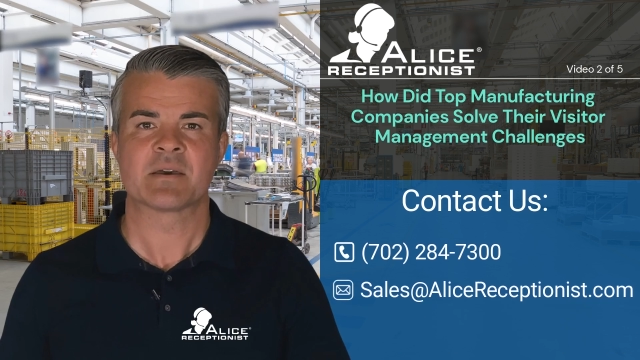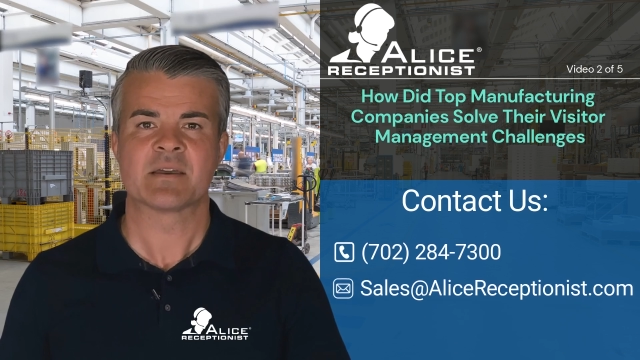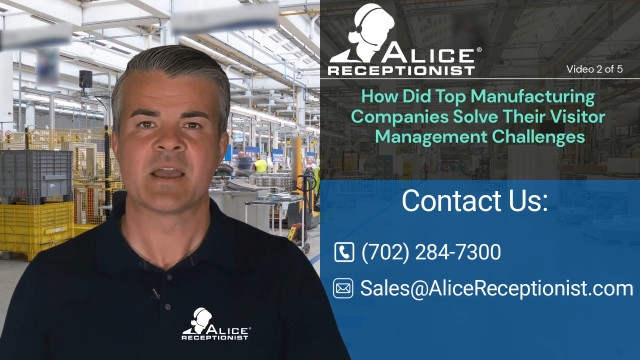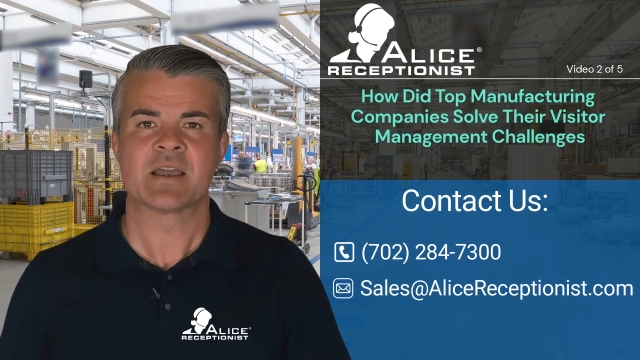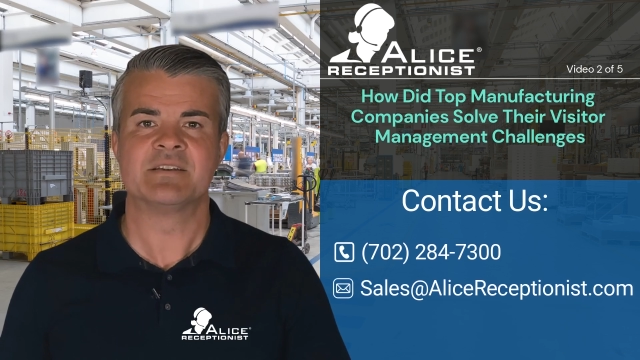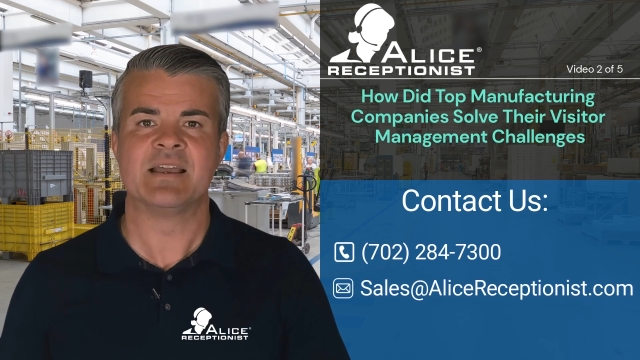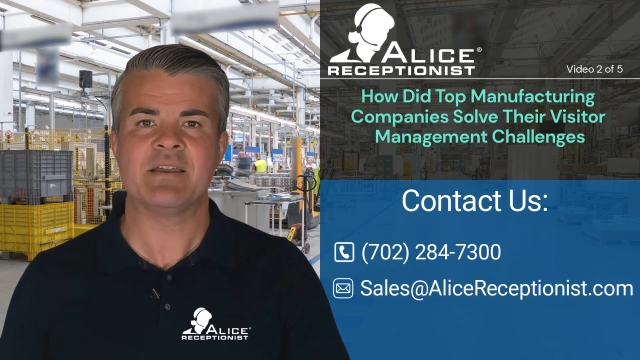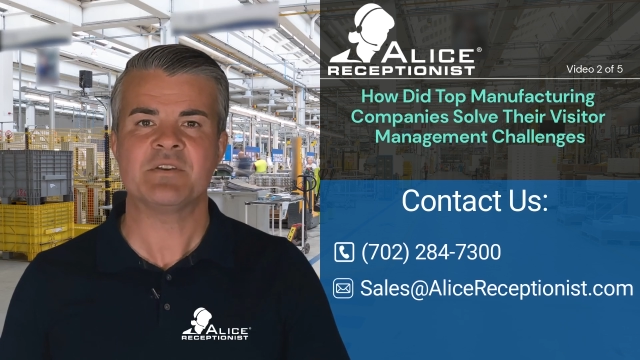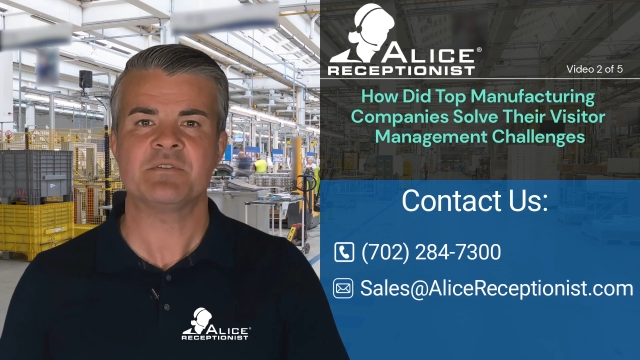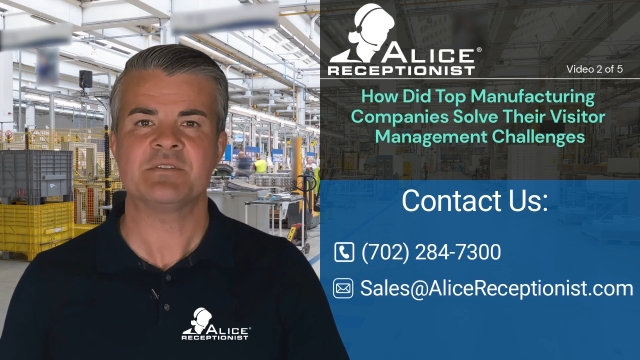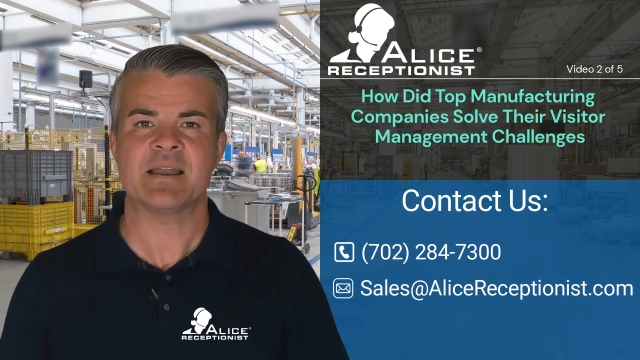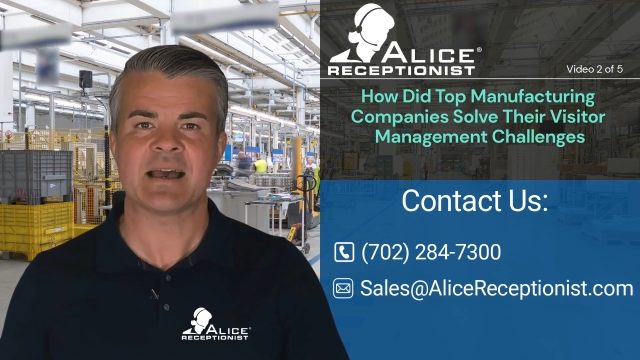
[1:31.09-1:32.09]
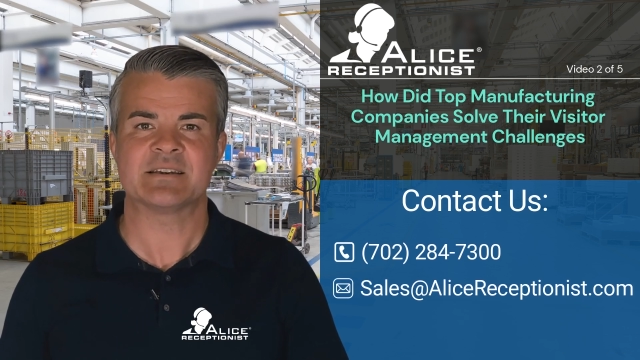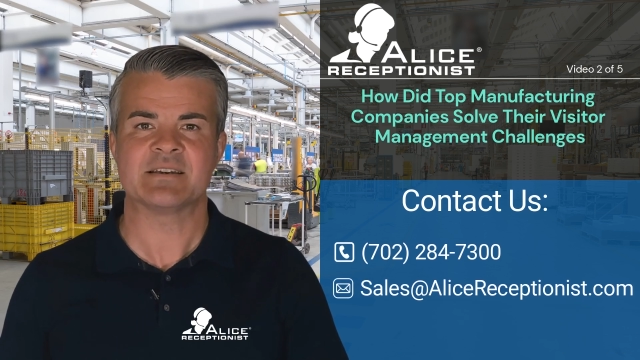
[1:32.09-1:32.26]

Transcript: contact us at